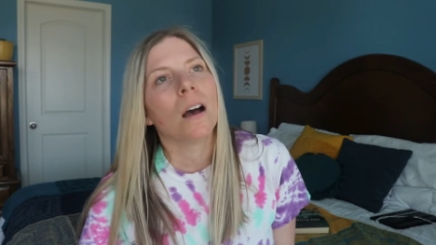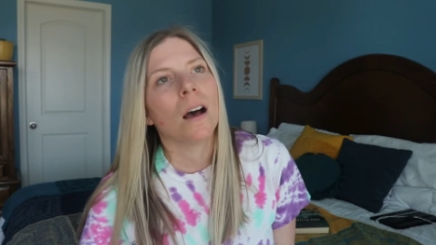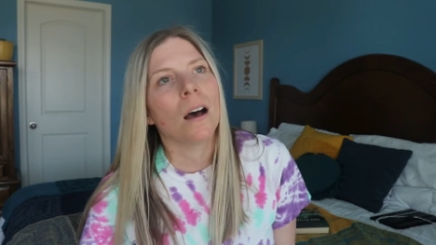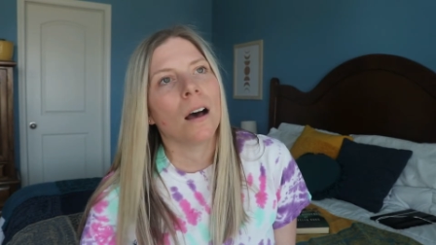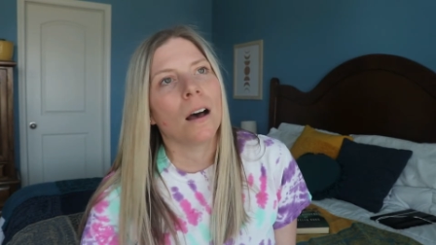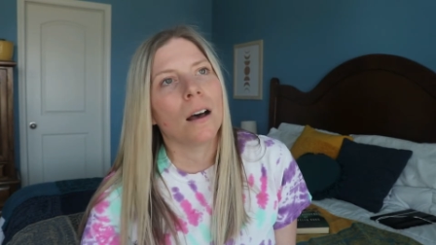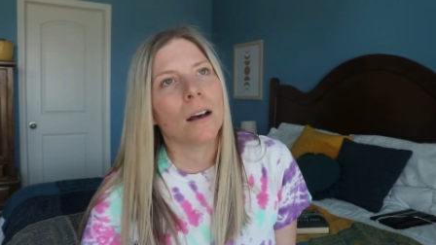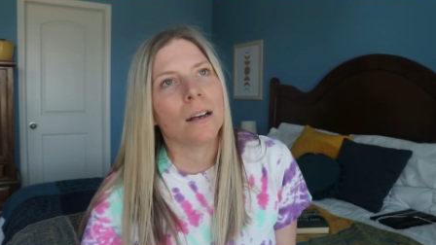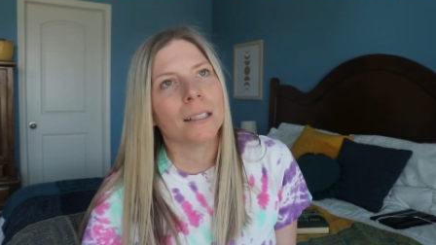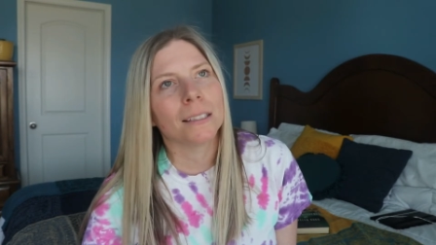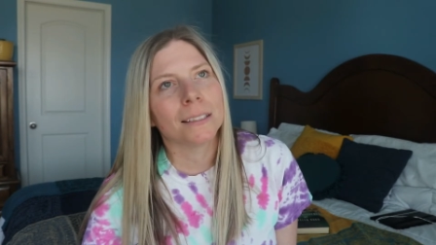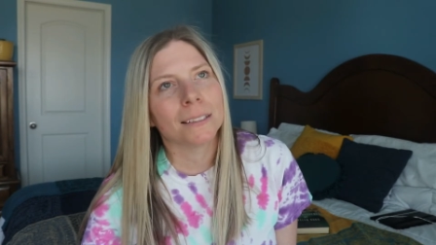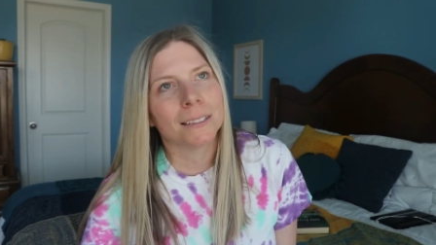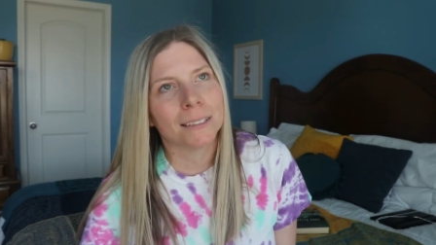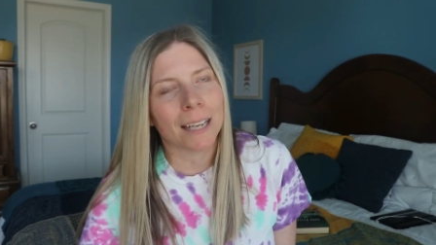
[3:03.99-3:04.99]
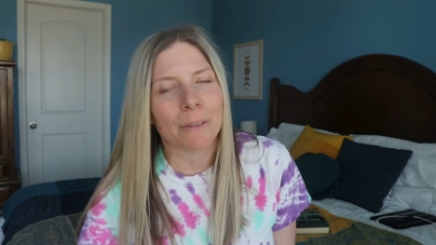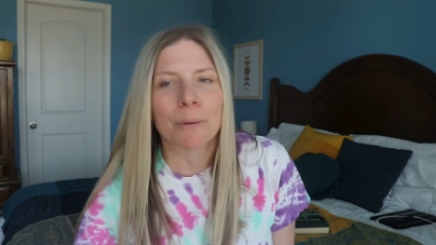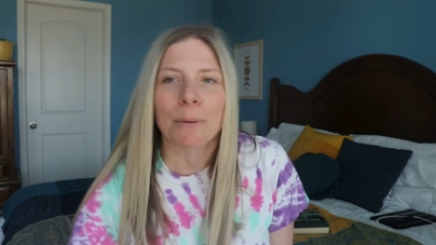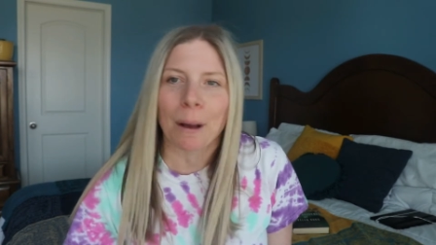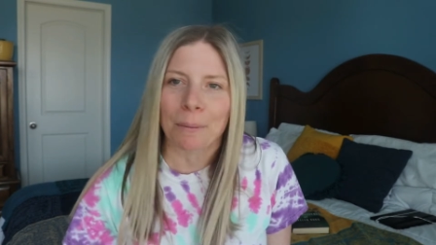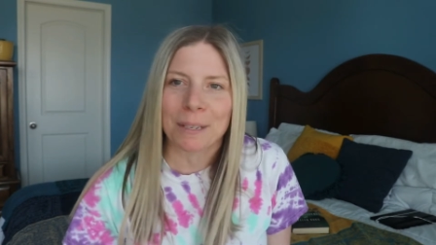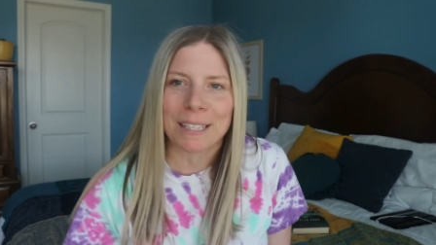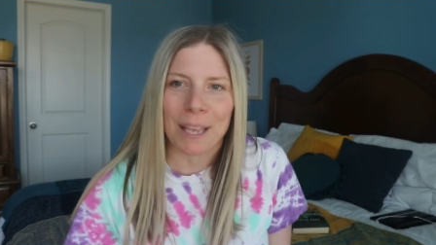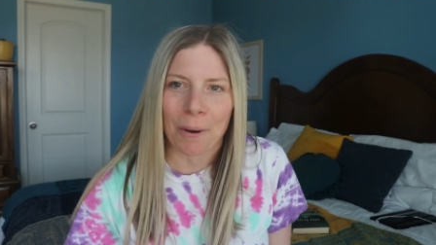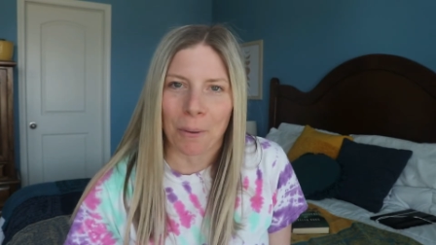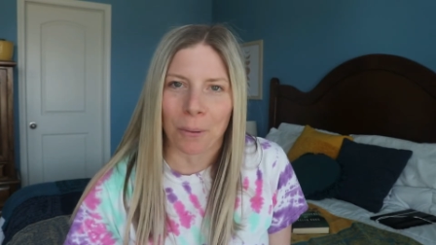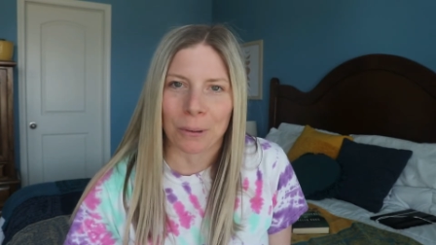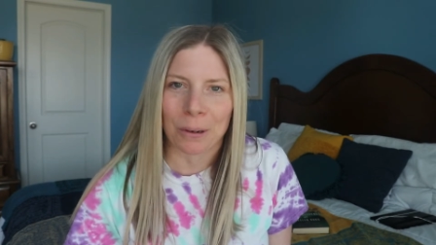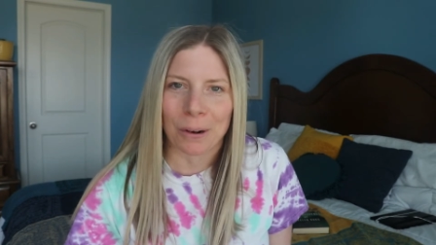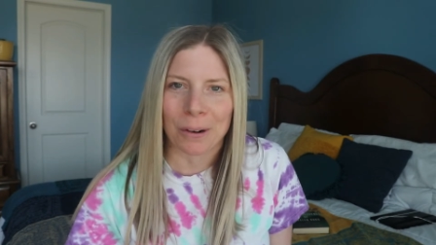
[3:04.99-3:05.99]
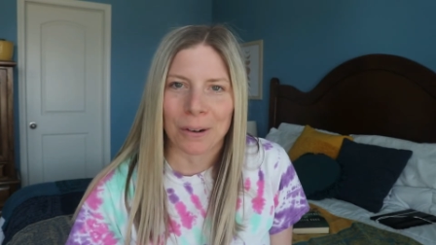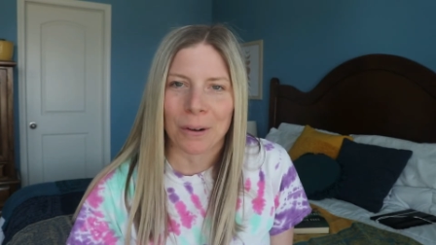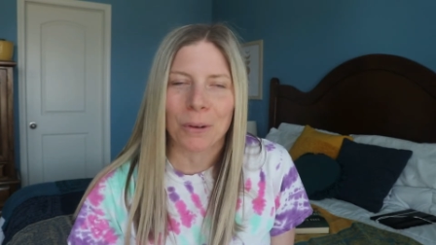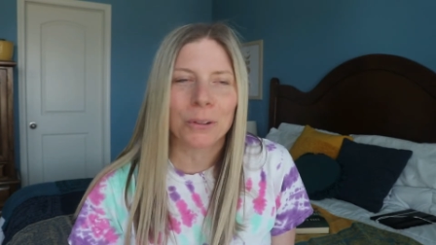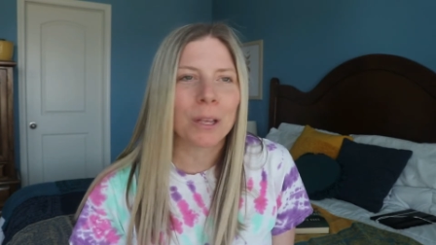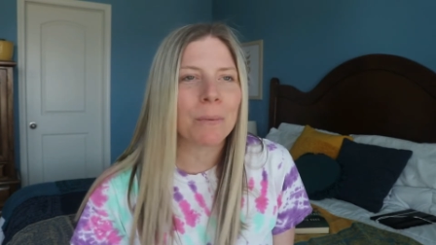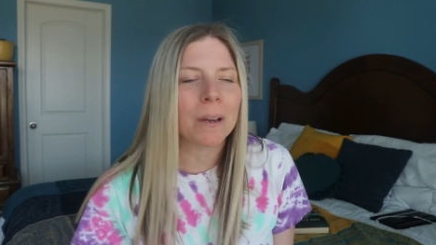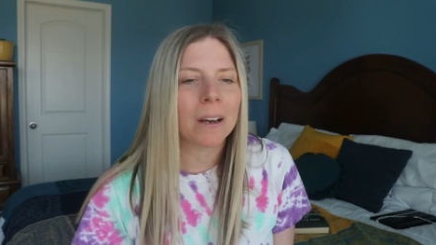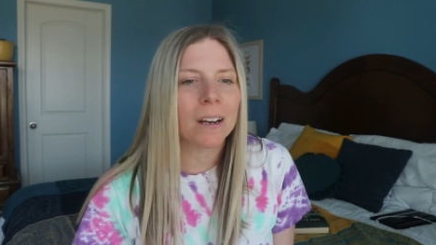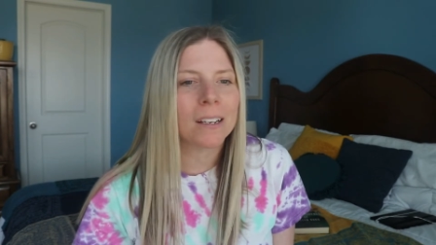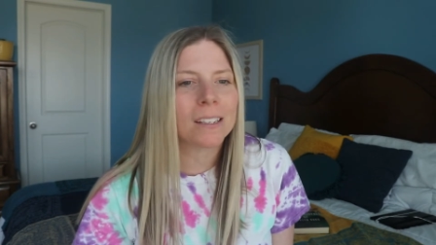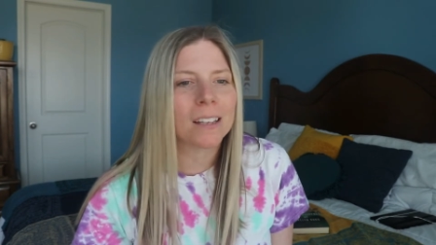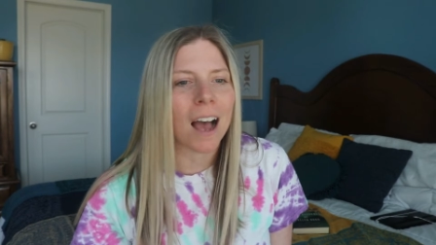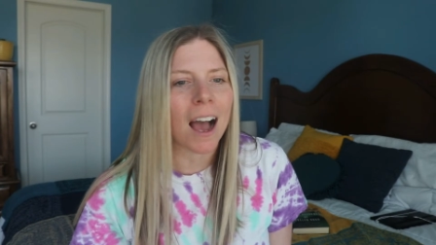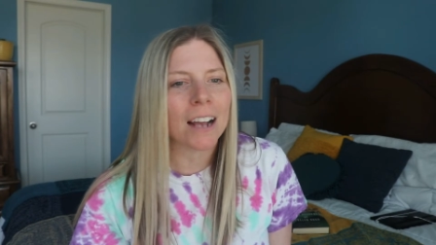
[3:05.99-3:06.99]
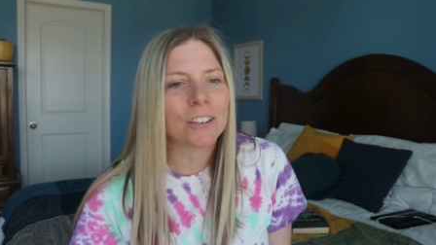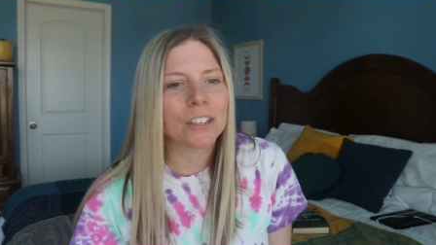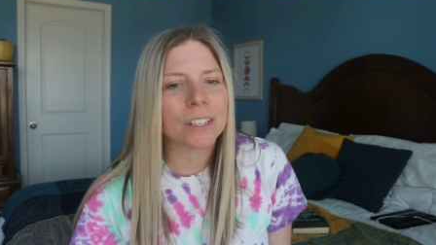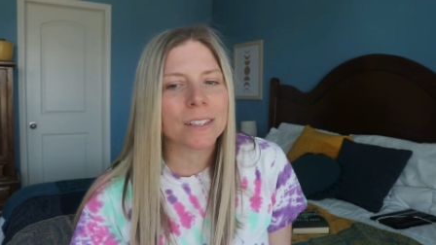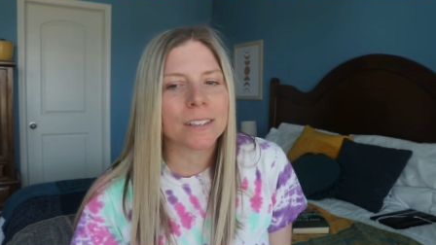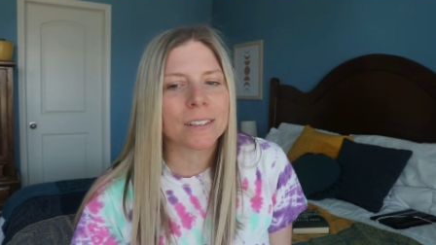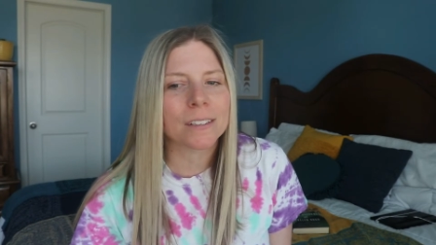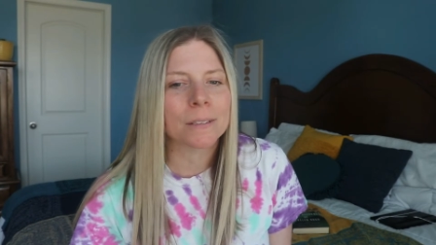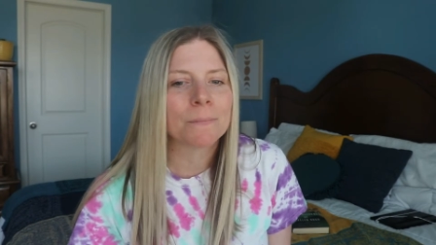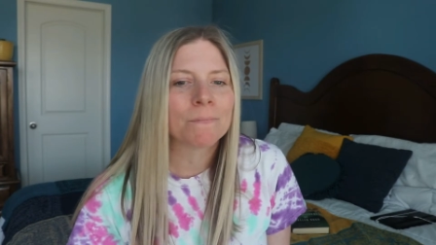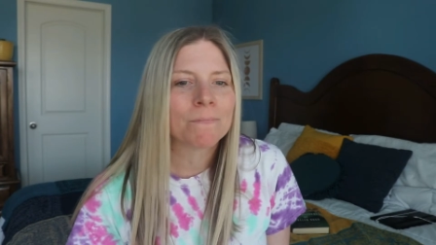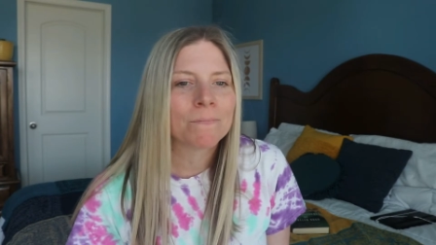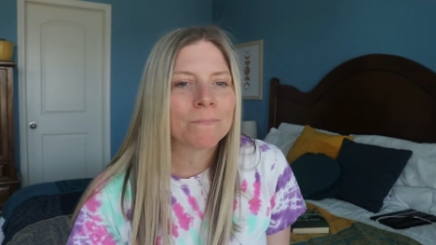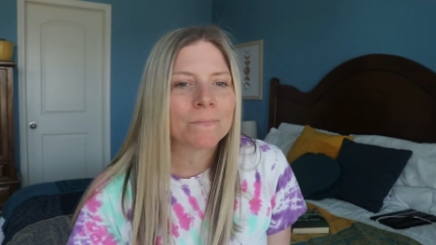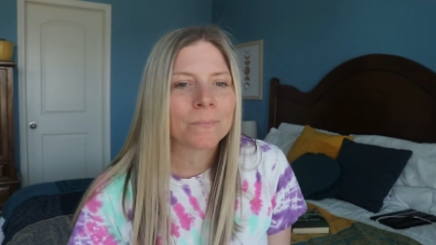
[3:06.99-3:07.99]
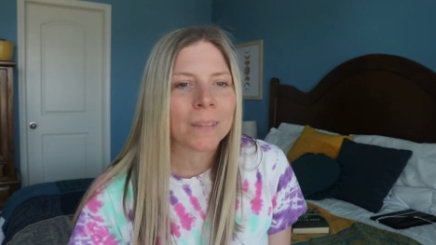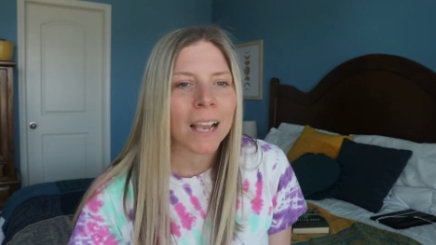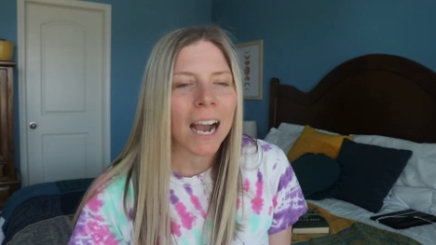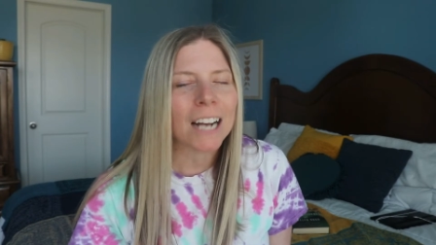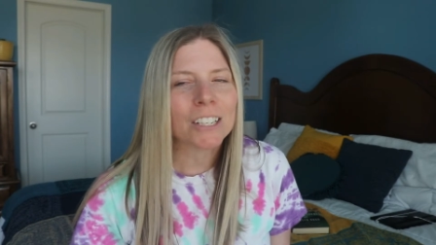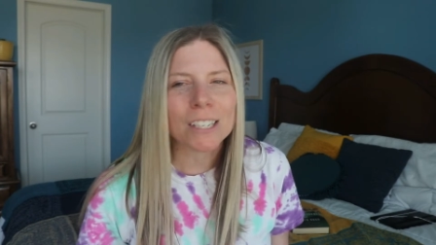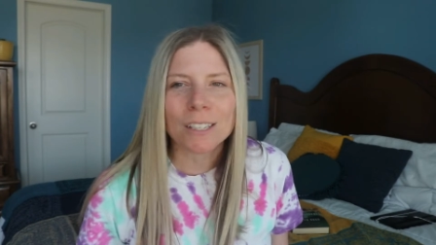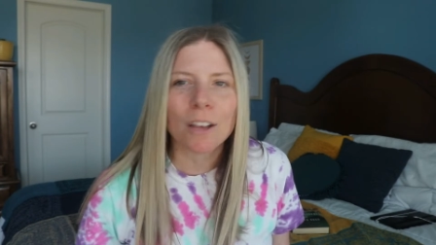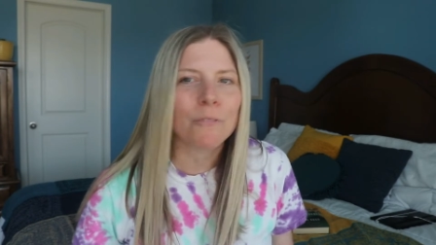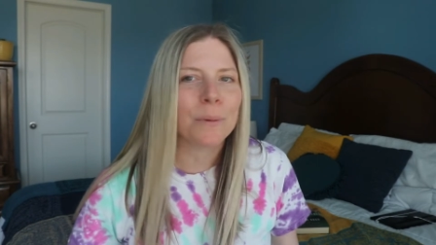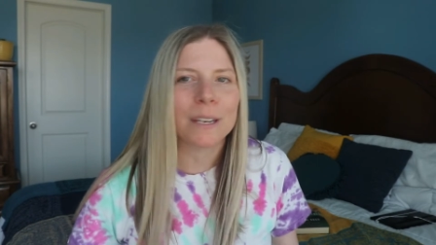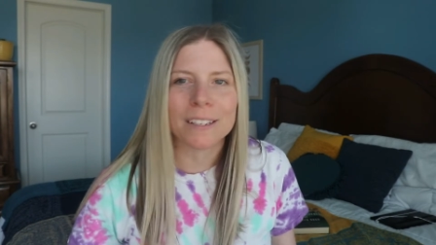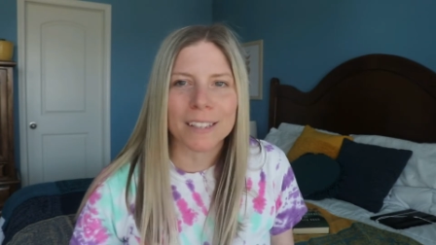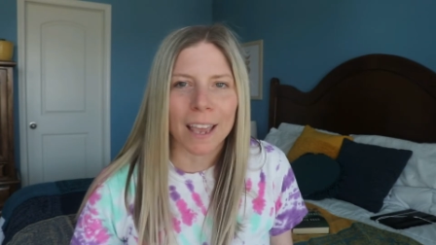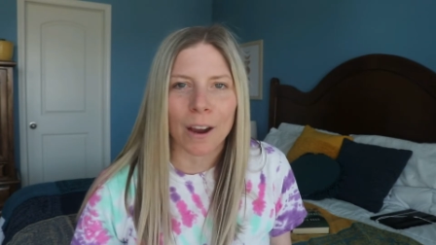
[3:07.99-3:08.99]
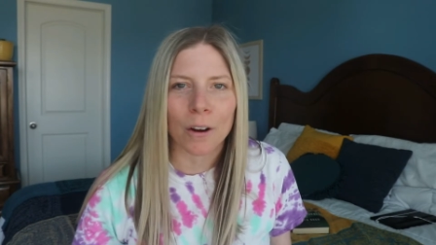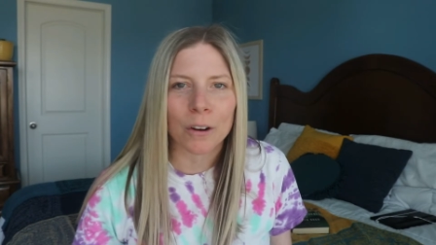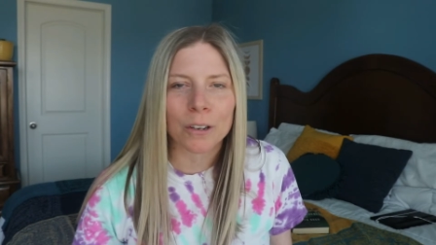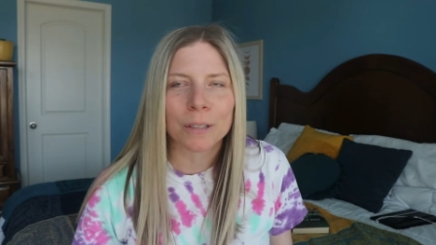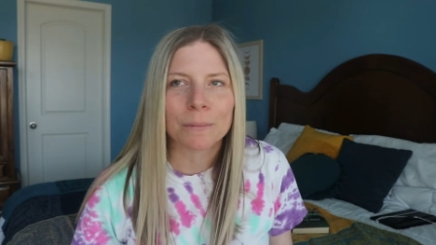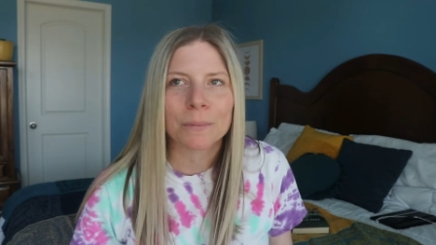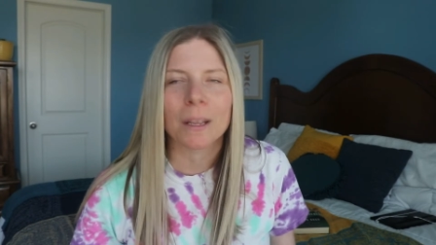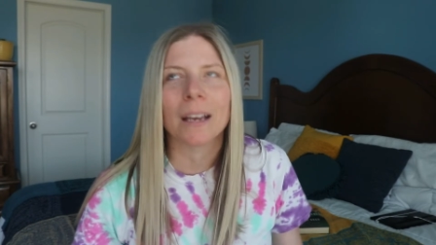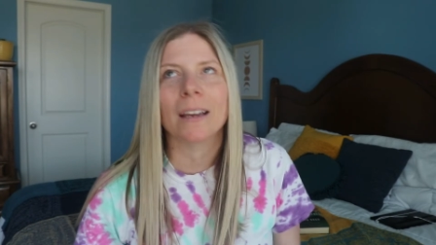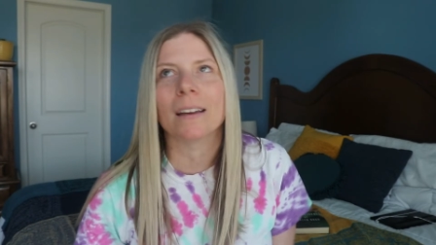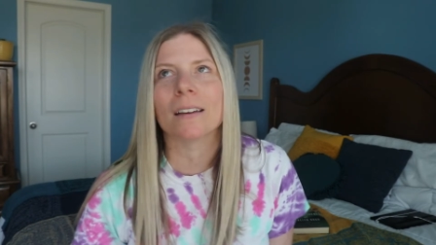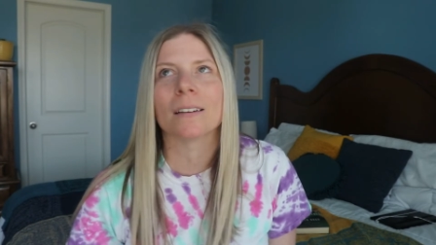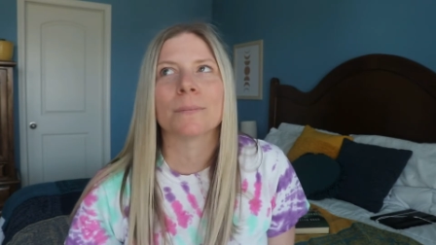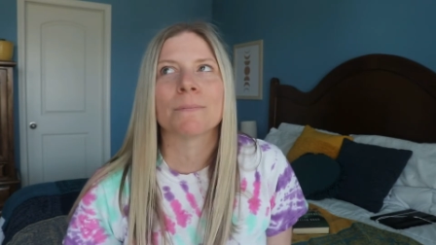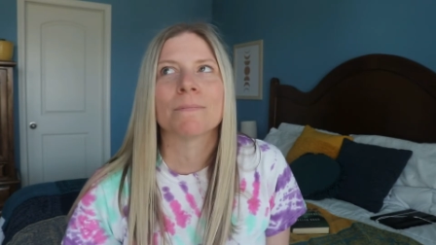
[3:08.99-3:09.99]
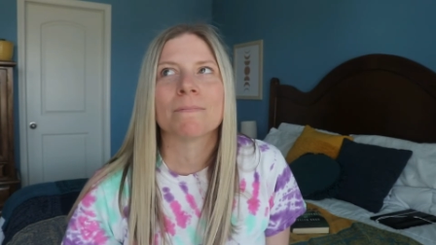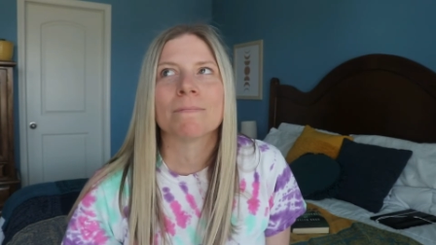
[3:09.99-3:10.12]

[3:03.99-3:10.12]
Uh, I would probably say horror, only because I just, I just love being scared. Like,